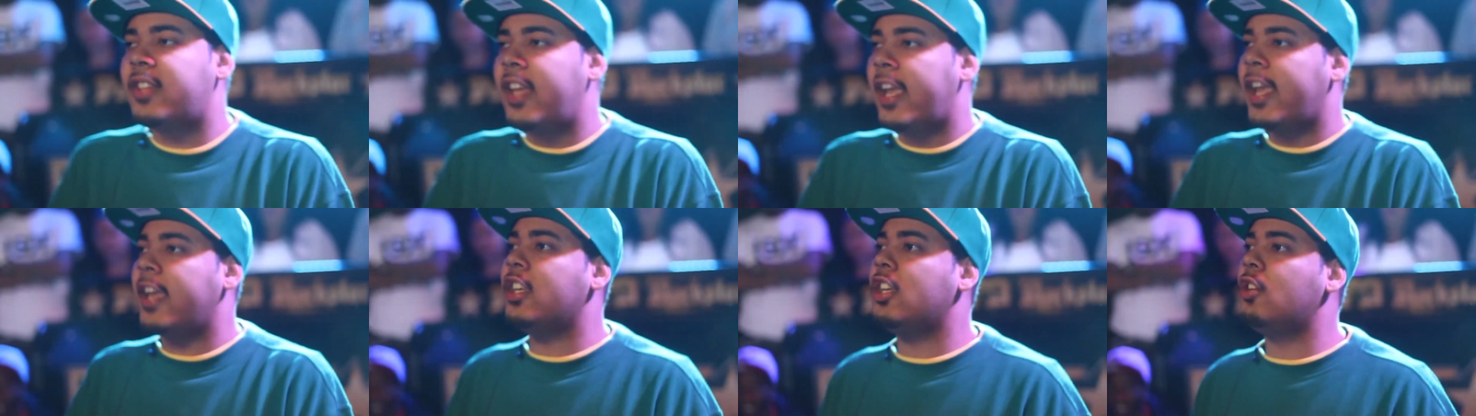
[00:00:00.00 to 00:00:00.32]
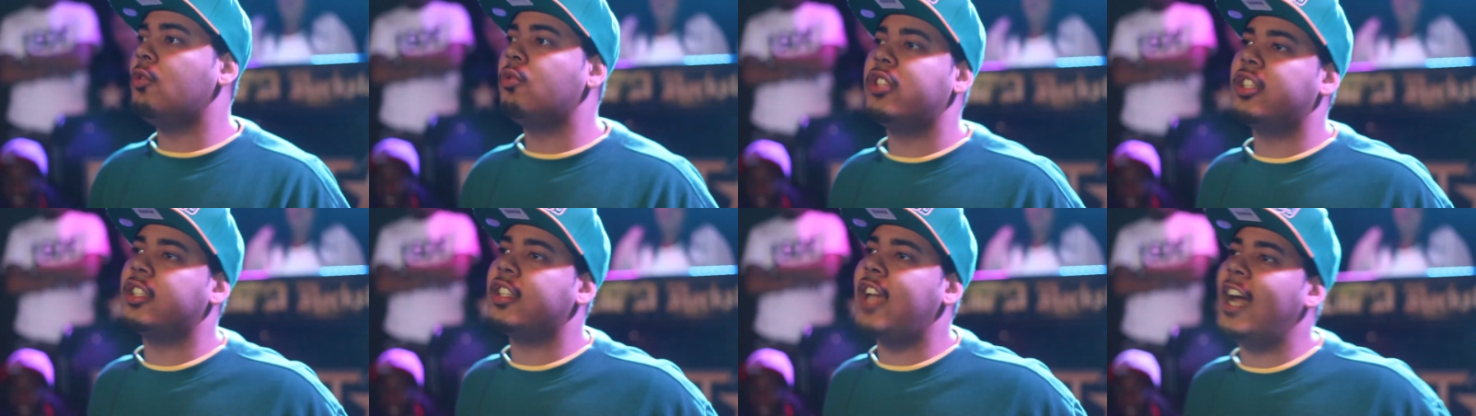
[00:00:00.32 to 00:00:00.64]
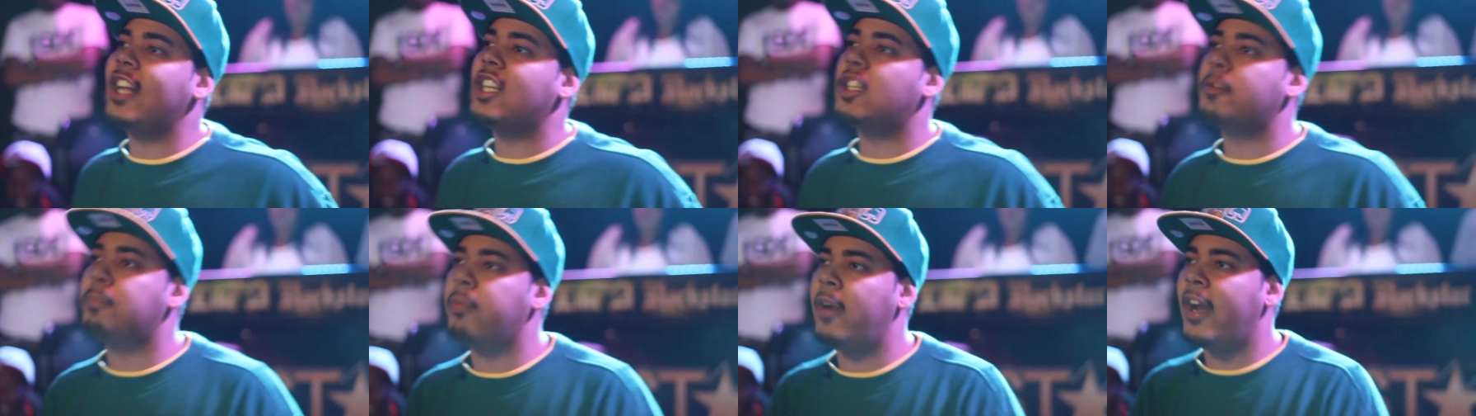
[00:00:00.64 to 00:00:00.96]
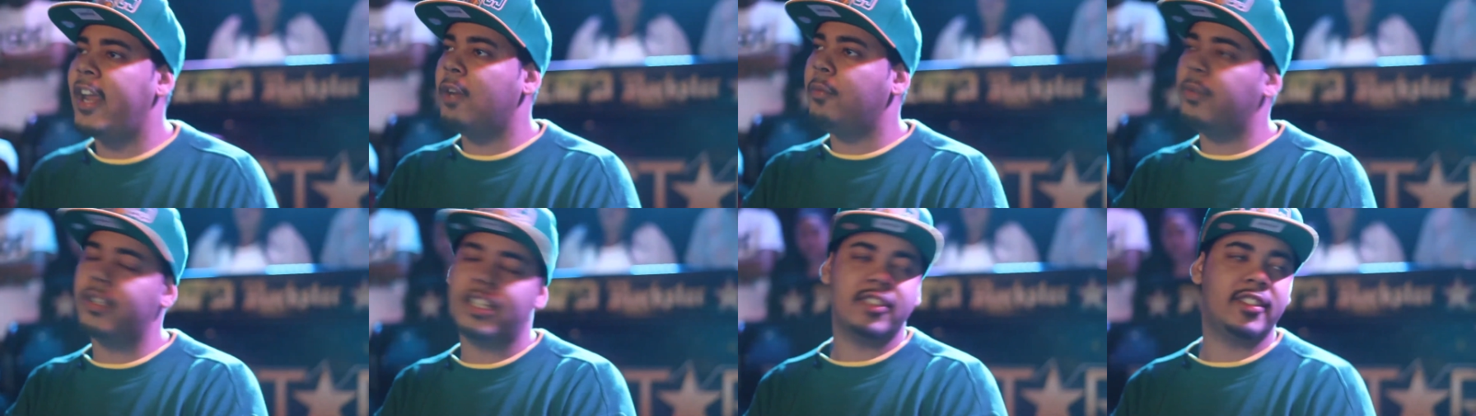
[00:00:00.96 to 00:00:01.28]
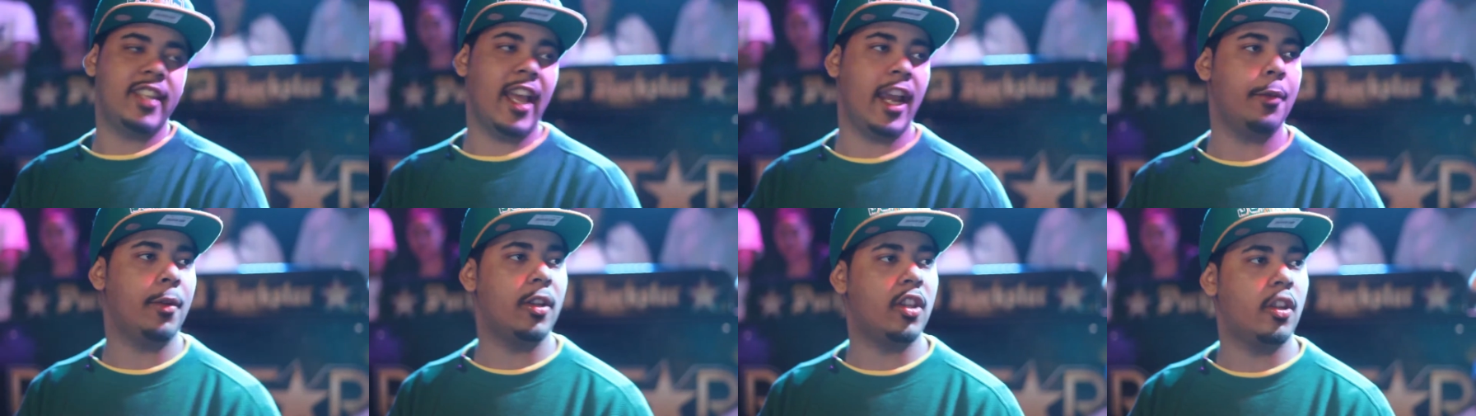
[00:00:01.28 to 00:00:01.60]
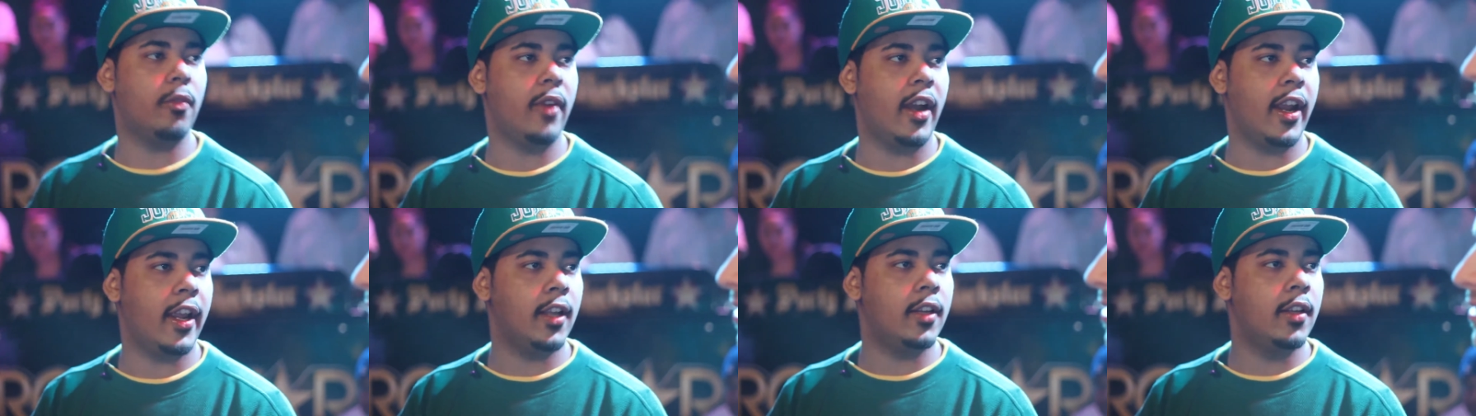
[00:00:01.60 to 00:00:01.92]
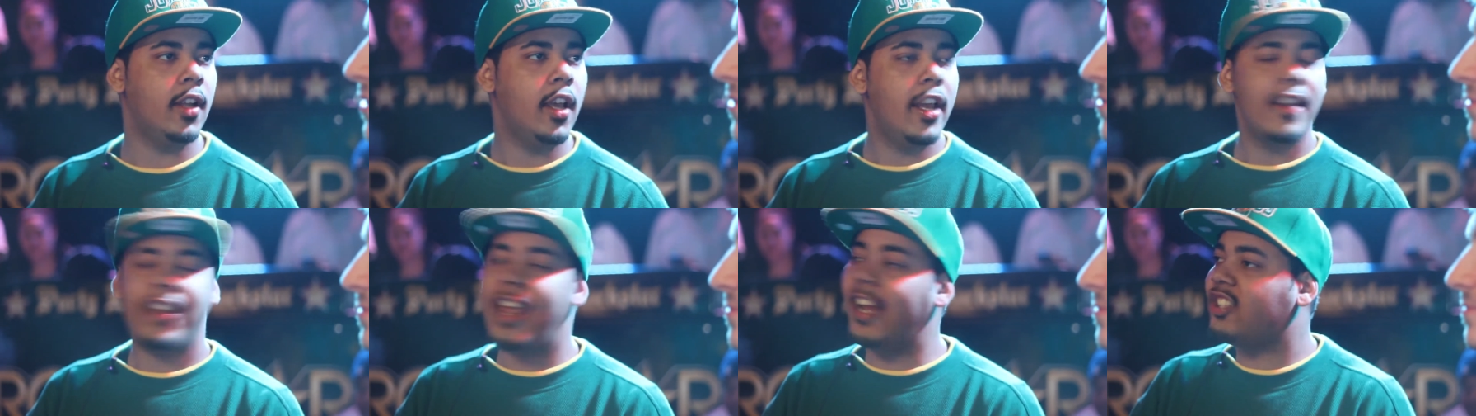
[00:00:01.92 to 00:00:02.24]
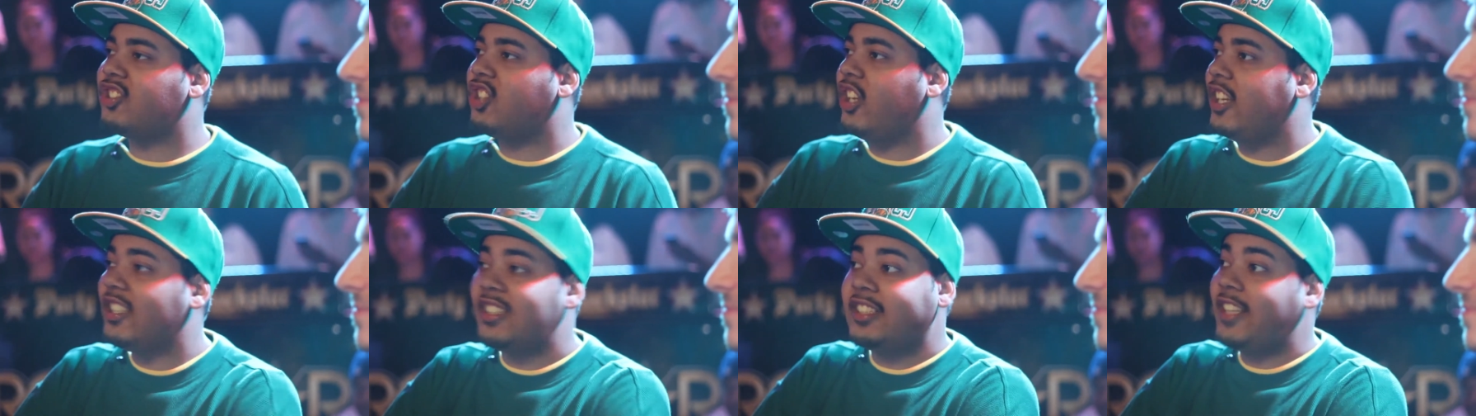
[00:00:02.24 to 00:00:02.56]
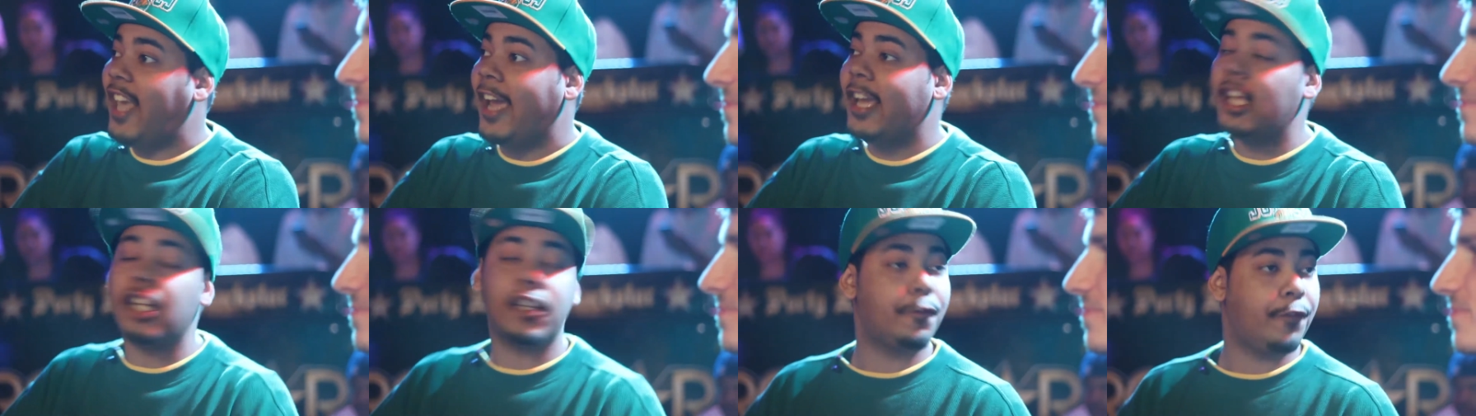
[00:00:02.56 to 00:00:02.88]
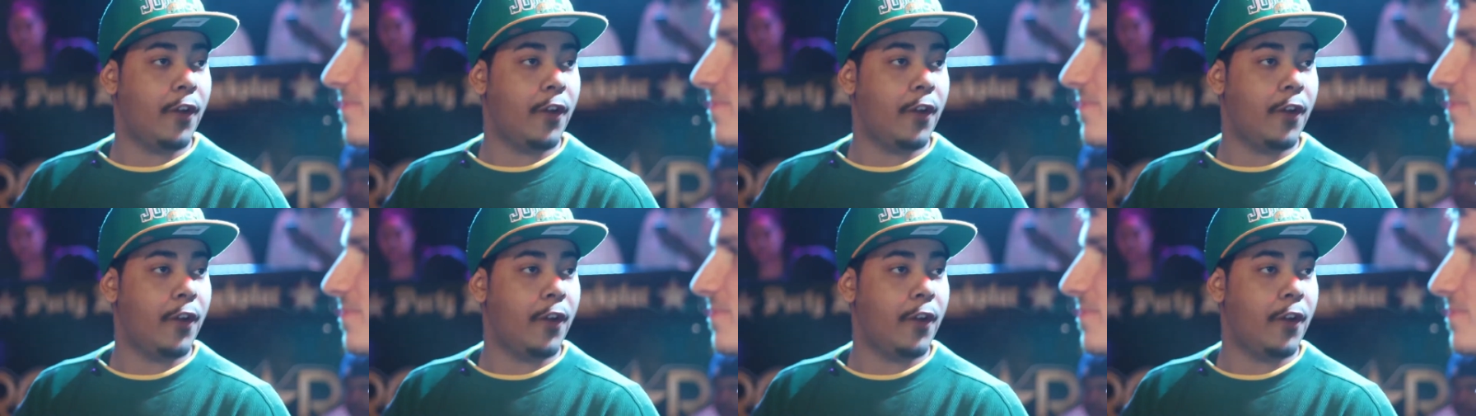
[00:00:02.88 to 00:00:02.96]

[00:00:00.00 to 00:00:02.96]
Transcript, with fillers: saying you just got sprayed with a Tay with the rain. That shit is gay as